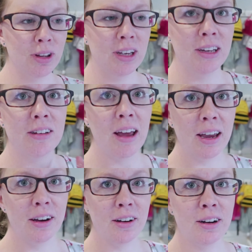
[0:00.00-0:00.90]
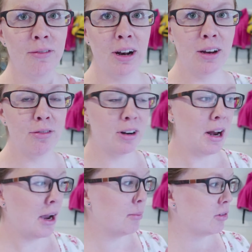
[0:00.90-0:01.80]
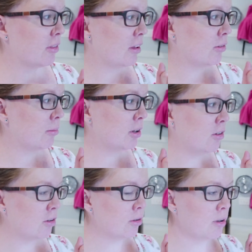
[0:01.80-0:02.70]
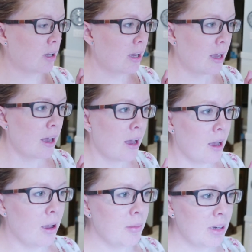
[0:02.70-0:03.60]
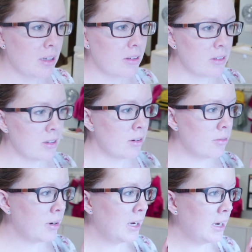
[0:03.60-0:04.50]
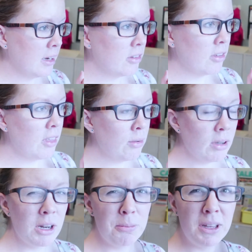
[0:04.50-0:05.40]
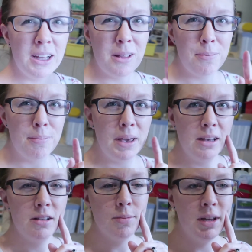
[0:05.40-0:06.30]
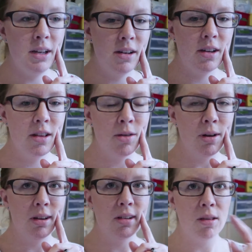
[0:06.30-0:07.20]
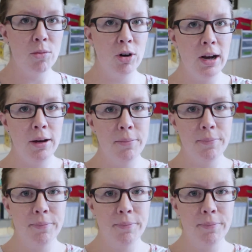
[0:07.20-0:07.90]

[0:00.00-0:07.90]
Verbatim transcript: really tired and ready for nap. So that's what I'm gonna do. Um, and it's still raining, so I think we're gonna play in the basement the rest of the morning.